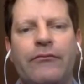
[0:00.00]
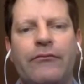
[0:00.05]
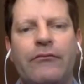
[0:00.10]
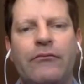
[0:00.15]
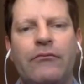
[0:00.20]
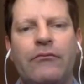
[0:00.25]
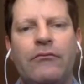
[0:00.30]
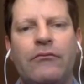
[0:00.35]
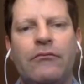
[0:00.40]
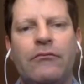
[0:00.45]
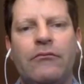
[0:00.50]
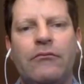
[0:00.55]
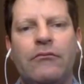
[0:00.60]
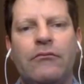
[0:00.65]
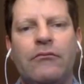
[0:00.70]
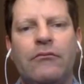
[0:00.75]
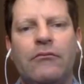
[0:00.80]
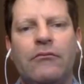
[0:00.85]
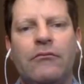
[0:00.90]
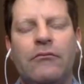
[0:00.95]

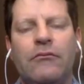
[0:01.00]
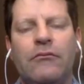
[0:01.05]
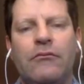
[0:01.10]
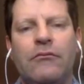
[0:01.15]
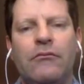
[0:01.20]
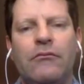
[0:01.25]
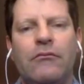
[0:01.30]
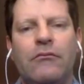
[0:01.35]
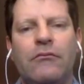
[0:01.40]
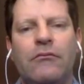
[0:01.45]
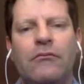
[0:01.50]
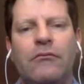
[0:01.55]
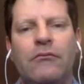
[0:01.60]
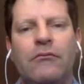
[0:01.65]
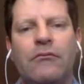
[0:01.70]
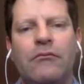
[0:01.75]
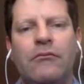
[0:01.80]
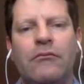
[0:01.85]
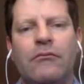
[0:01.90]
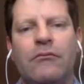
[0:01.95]

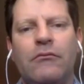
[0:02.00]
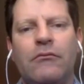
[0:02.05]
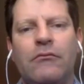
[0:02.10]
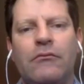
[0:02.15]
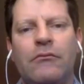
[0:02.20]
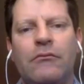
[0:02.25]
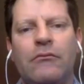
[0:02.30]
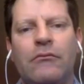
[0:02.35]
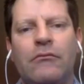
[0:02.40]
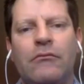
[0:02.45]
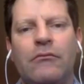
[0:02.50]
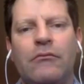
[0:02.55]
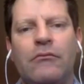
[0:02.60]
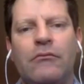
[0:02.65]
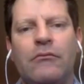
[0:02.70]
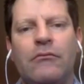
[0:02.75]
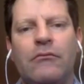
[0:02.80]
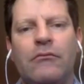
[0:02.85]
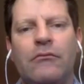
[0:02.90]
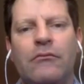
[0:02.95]

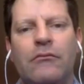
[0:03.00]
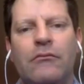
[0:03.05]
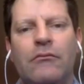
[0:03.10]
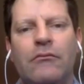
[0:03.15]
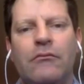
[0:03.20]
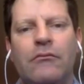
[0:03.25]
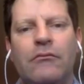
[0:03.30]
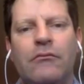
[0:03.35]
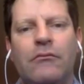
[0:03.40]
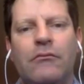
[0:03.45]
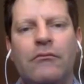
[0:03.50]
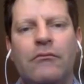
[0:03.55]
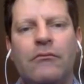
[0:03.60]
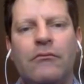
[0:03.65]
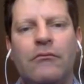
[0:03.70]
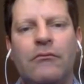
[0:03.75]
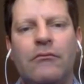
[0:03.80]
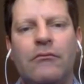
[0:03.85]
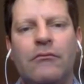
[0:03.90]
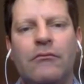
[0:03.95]

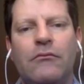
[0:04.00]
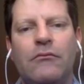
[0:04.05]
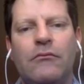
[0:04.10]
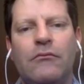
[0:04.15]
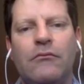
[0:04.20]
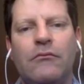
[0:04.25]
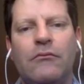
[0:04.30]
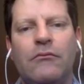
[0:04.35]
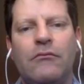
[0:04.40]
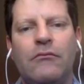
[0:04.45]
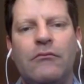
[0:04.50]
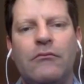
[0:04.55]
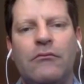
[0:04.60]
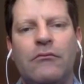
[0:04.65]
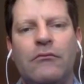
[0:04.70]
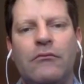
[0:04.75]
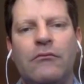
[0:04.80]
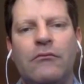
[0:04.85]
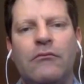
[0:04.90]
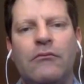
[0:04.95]

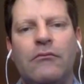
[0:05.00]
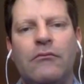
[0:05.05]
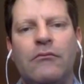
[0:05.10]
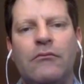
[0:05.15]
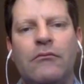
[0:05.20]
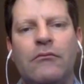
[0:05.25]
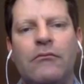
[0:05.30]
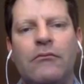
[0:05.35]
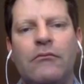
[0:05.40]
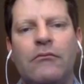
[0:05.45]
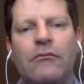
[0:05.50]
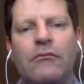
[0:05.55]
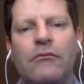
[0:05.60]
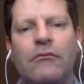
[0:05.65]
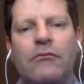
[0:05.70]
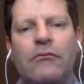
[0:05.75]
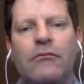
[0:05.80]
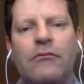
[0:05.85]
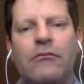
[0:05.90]
No words are spoken by the person on screen.